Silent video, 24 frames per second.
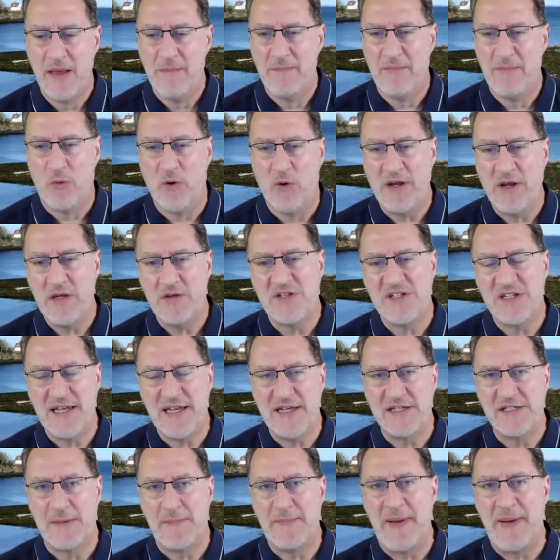But what you see
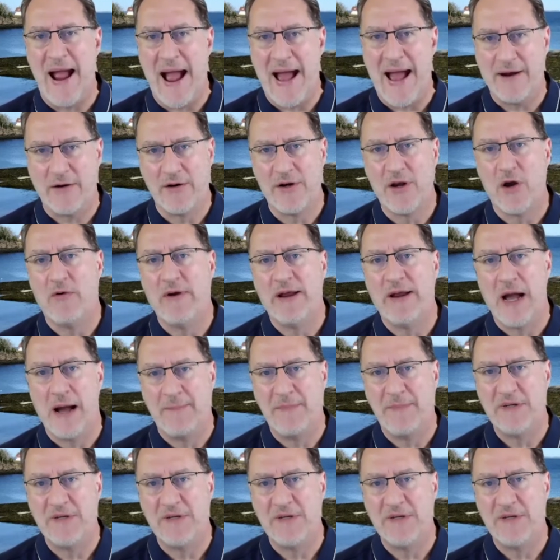is a pattern going up